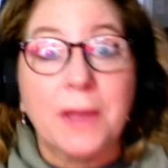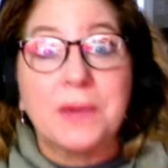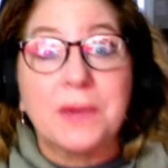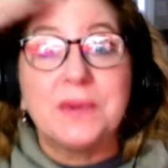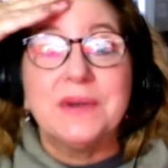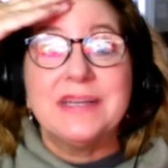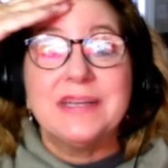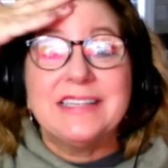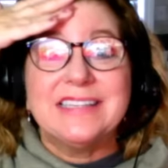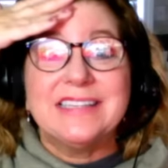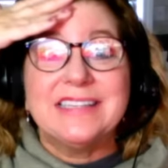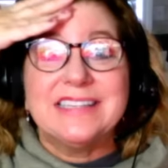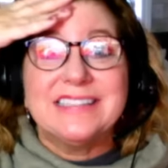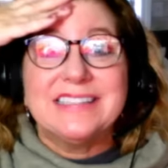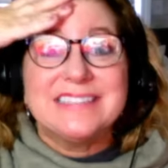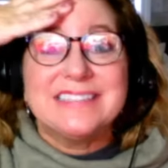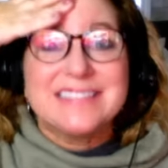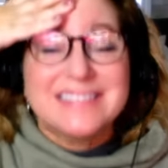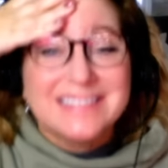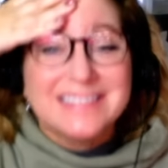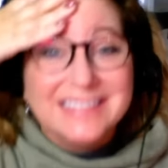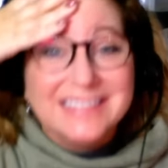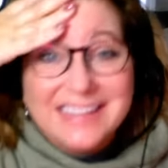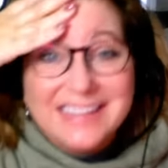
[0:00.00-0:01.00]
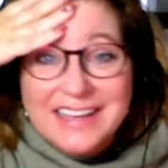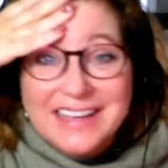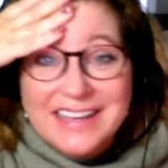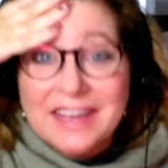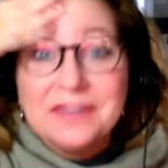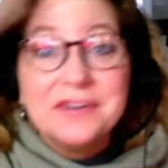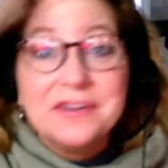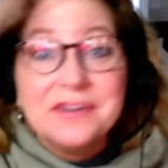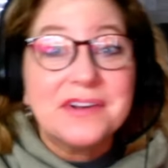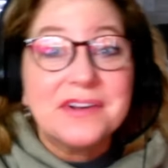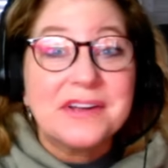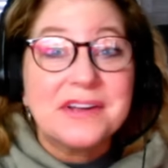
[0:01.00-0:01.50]
goodness. I
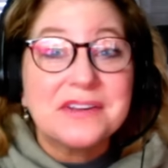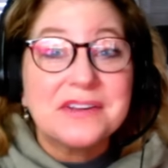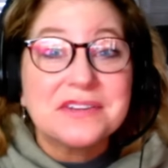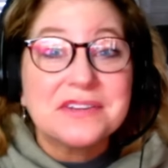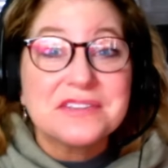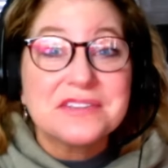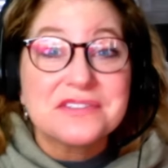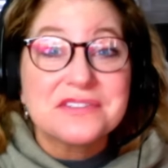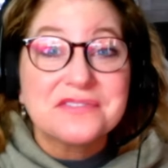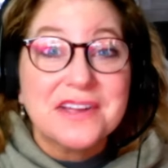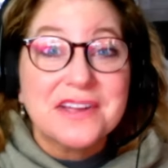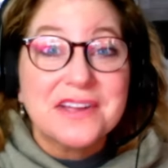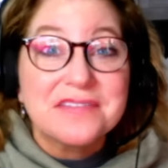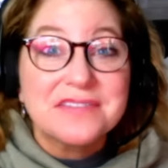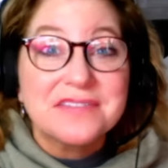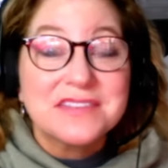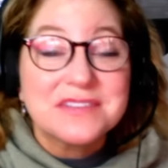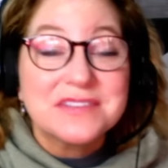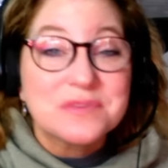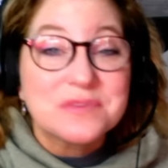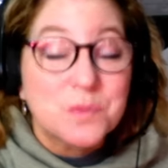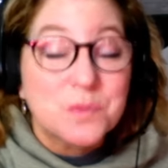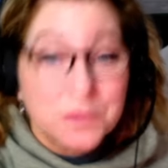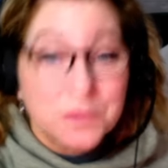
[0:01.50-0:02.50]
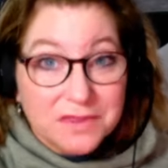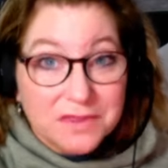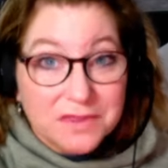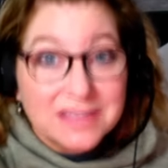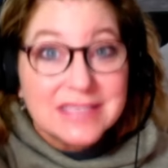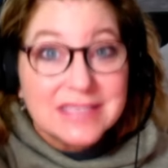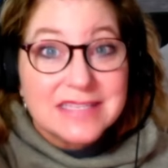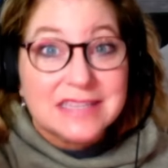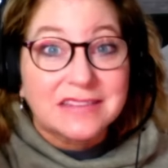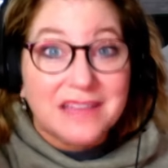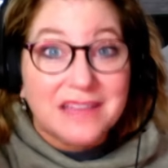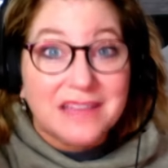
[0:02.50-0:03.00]
don't even know how you survived
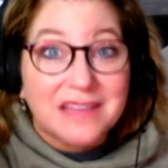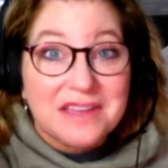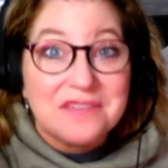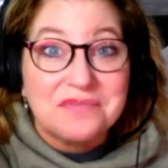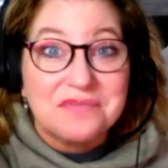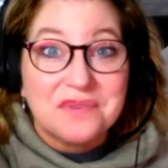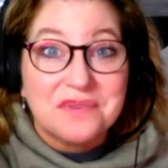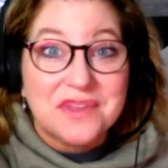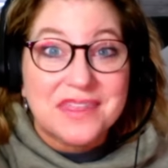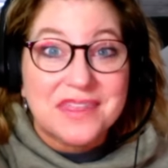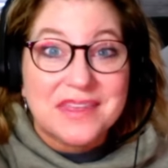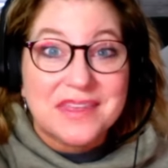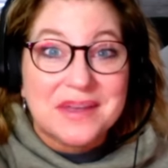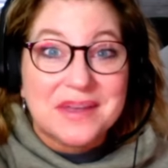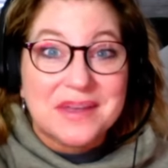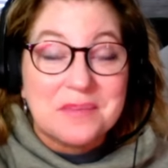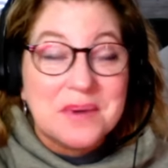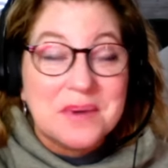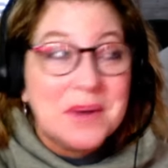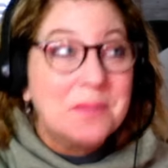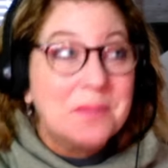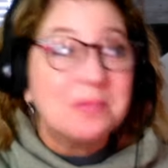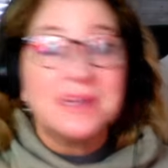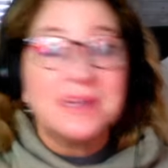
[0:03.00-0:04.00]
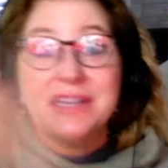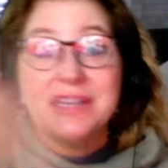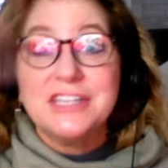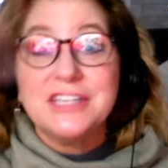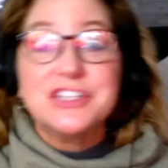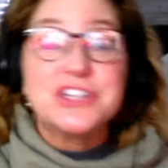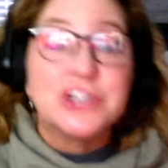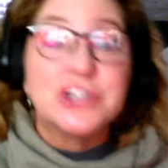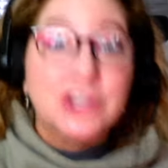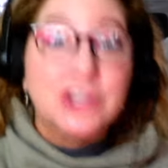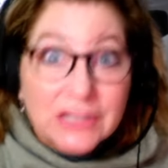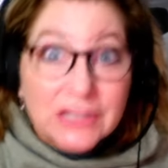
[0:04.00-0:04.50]
this life with him. But
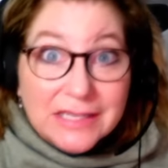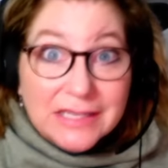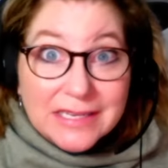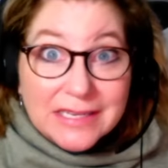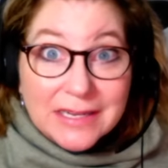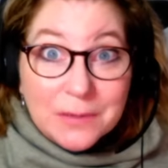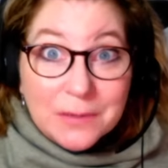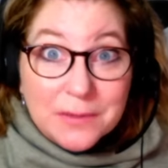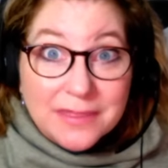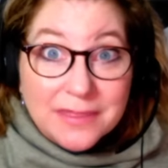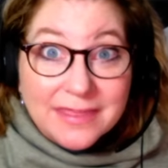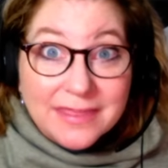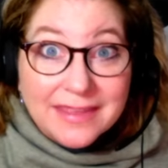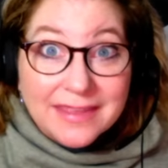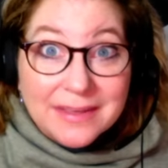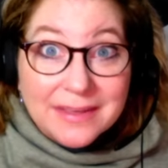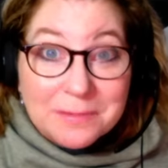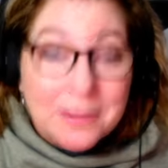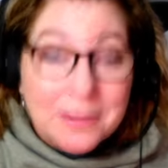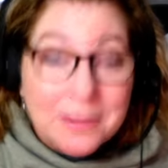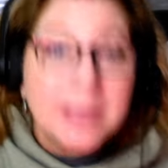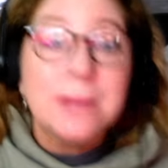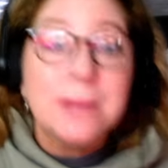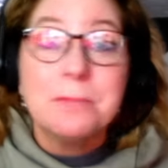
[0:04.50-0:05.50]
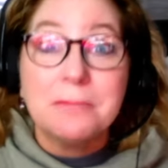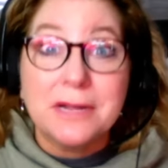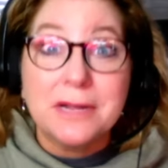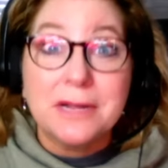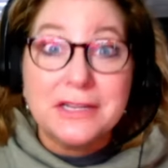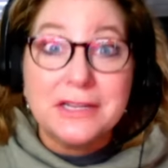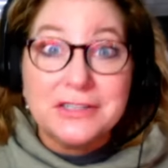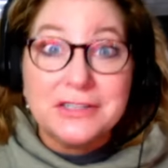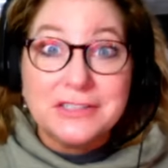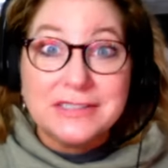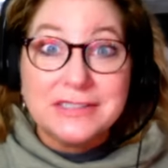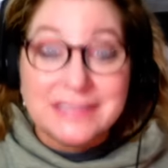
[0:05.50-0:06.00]
eternity with him? My
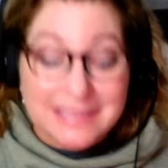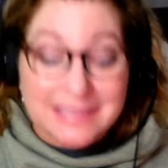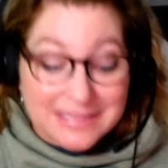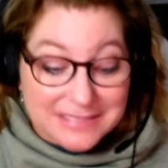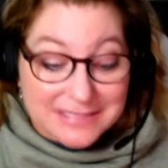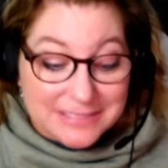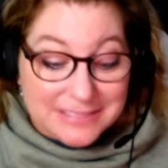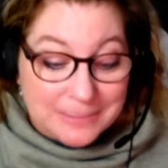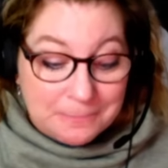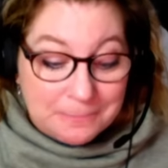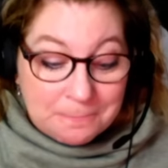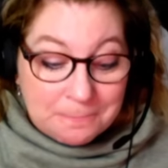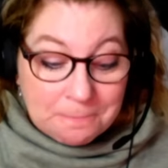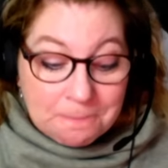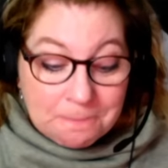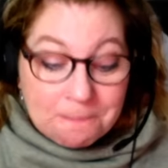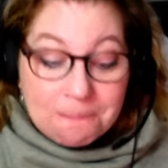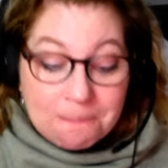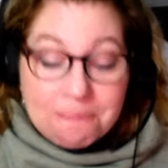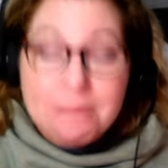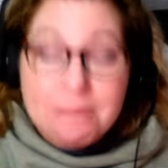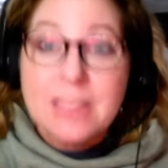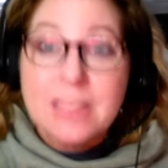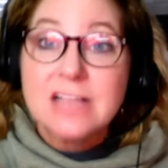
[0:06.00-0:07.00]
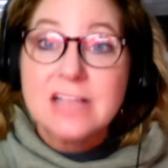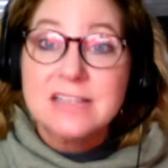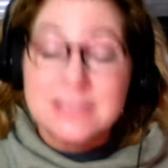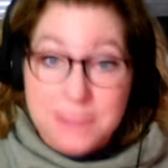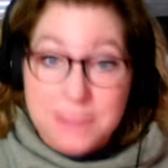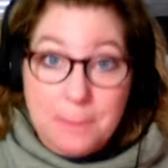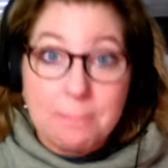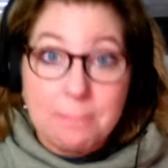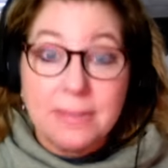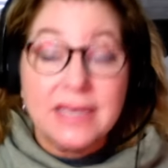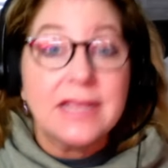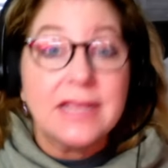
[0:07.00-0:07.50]
goodness.
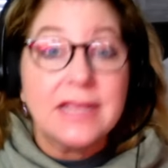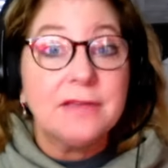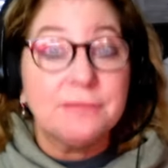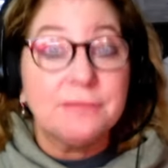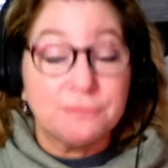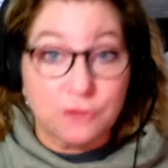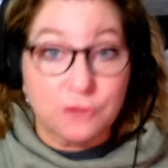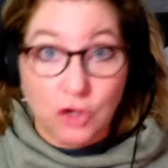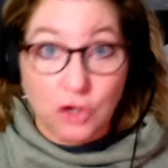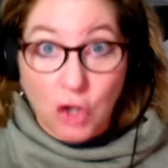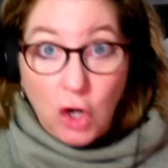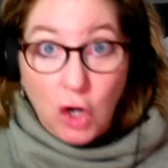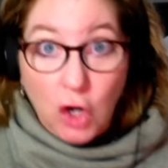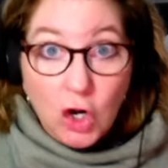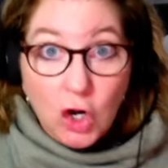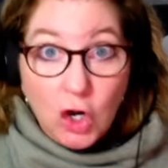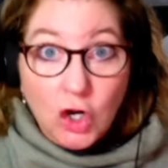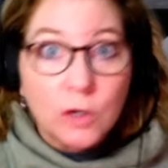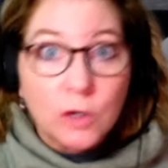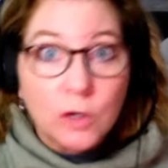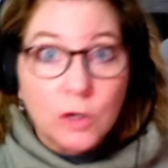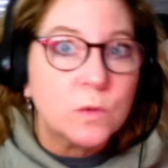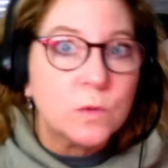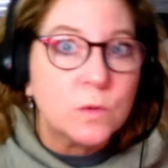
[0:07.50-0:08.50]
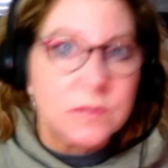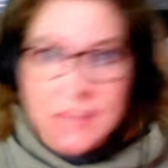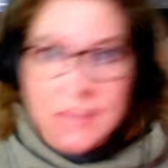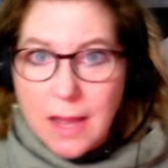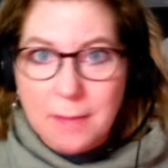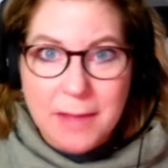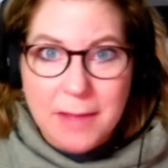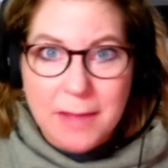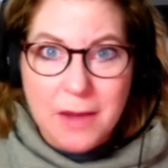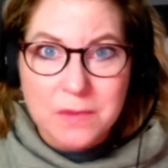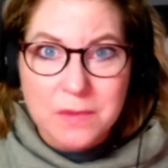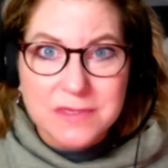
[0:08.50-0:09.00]
Somebody for her who's
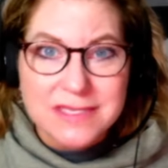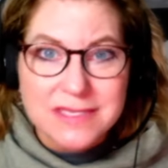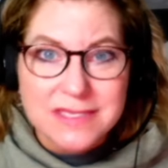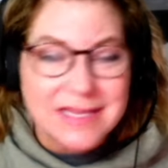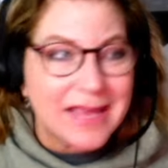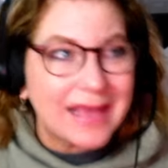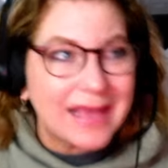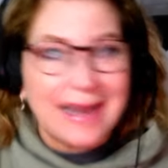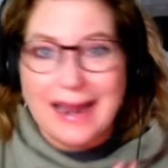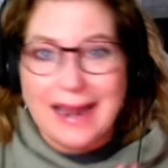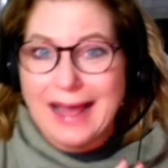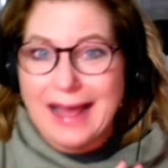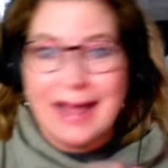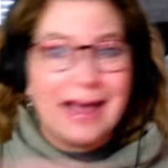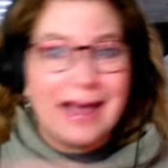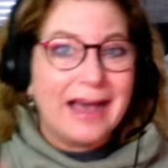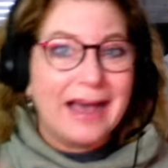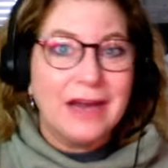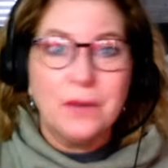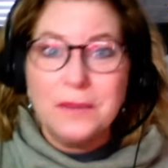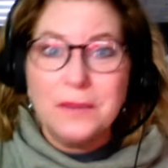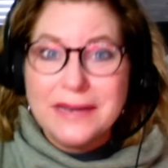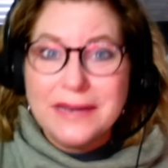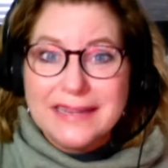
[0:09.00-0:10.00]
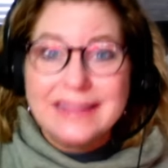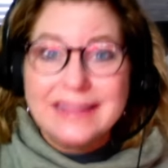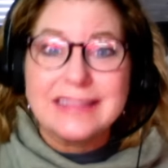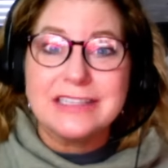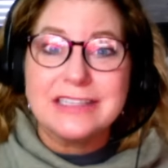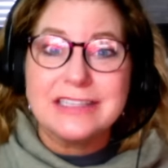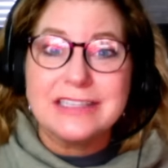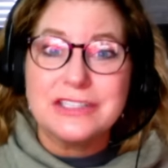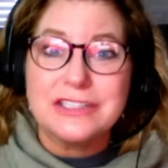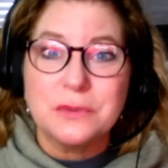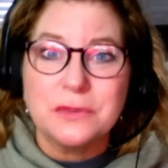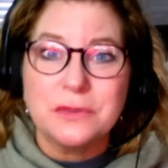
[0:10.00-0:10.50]
come out and said, I don't want anything
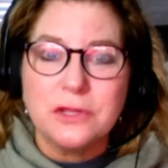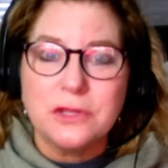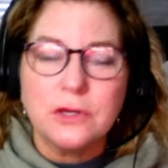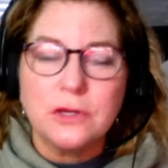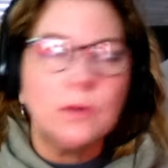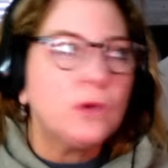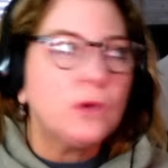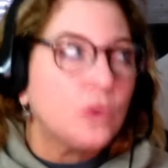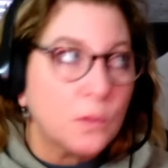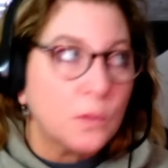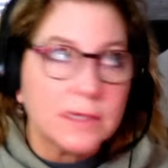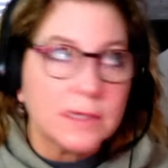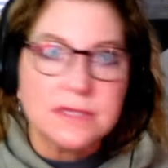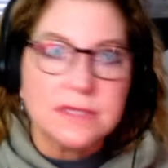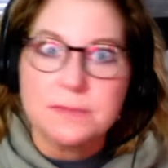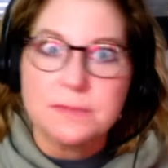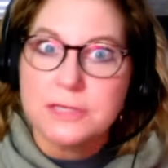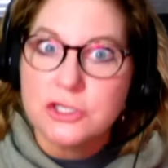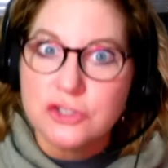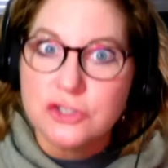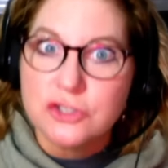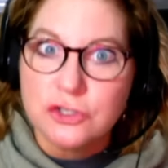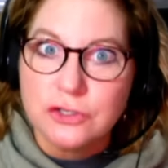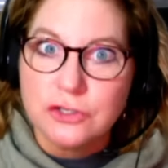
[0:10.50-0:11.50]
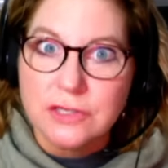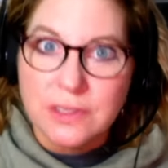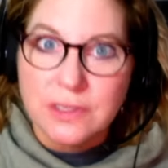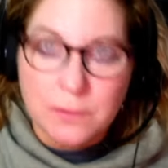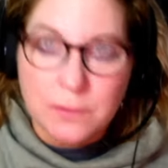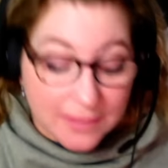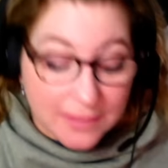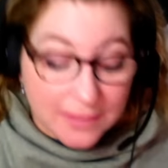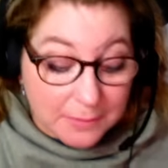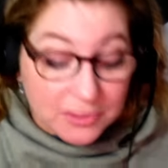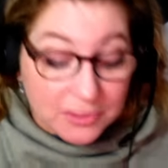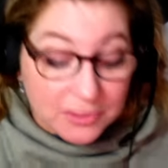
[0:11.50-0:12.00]
to do with you. You want to spend eternity
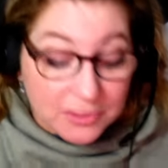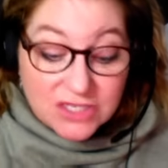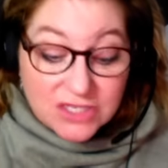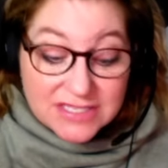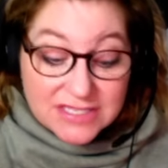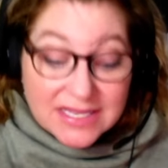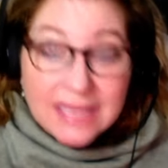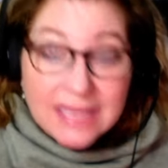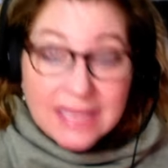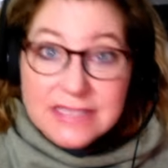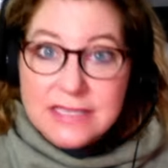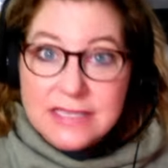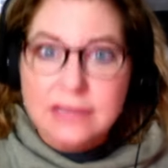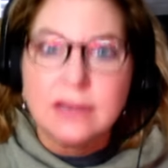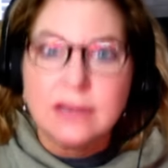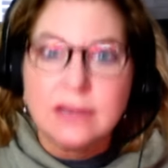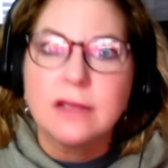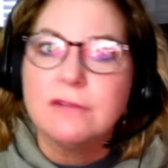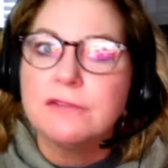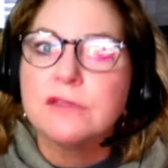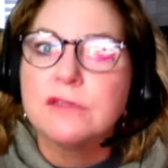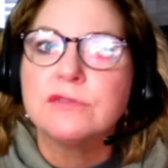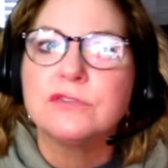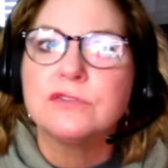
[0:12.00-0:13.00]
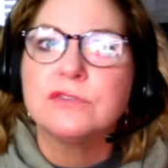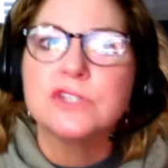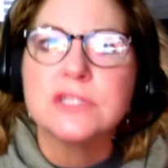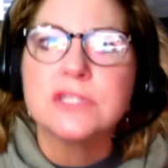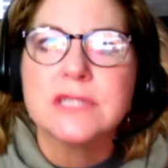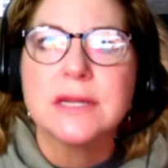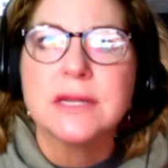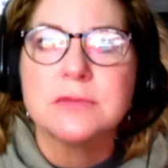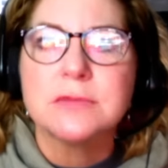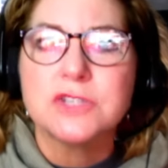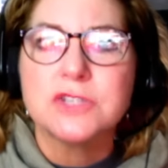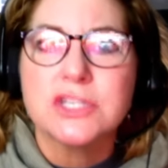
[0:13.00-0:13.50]
with him? And she says it for the first
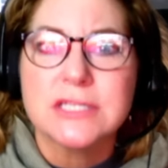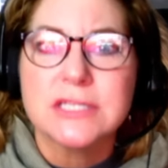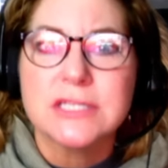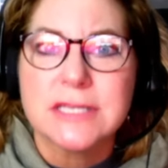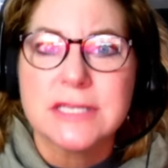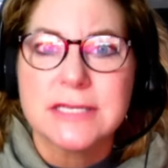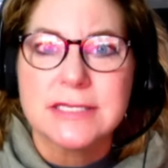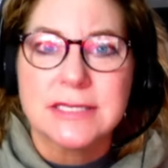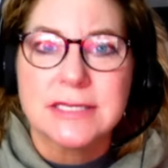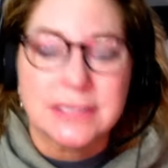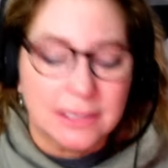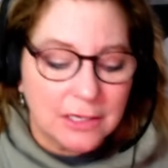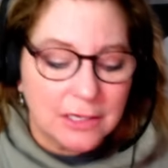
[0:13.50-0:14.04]
time. She says it.